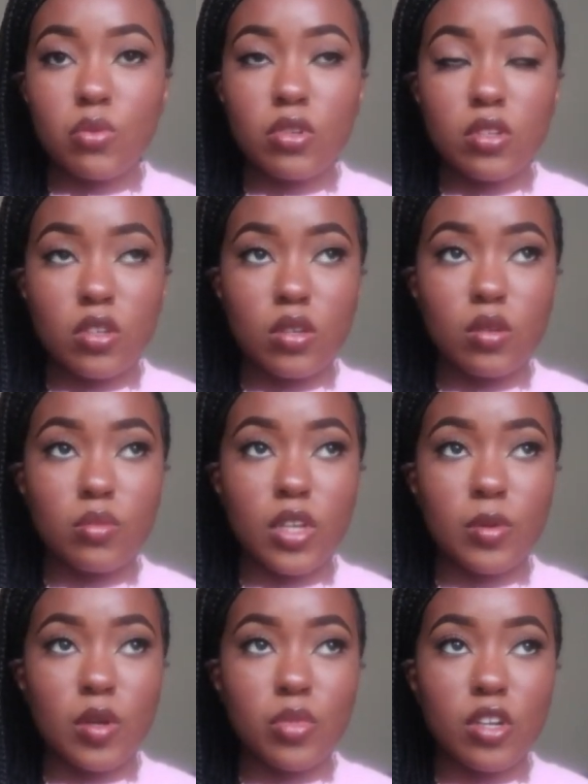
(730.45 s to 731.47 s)
one on
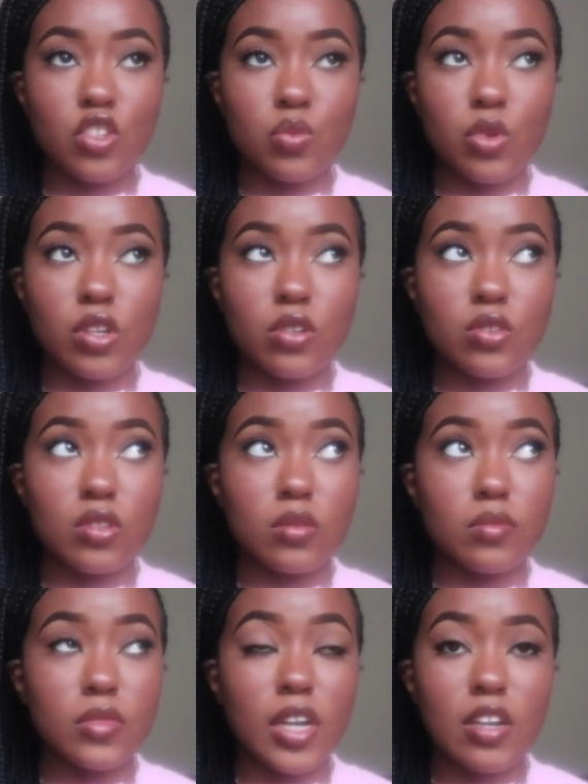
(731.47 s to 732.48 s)
like my poshmark or
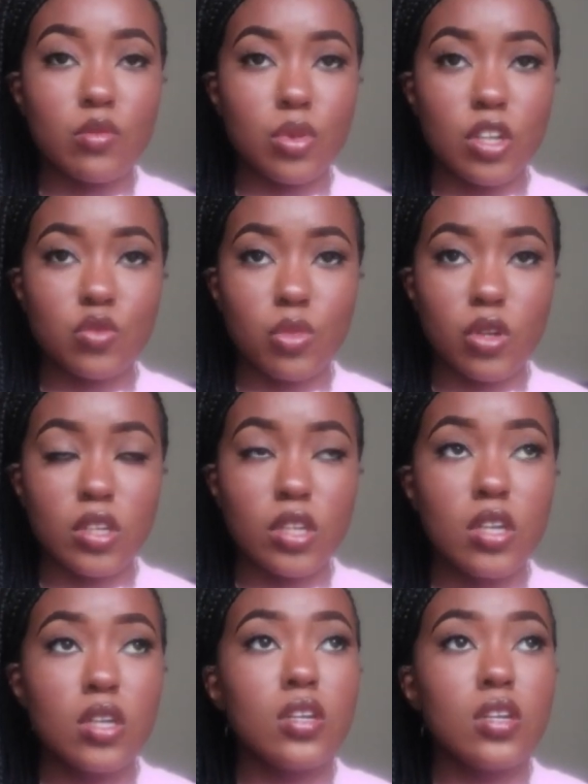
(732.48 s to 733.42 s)
something i have a poshmark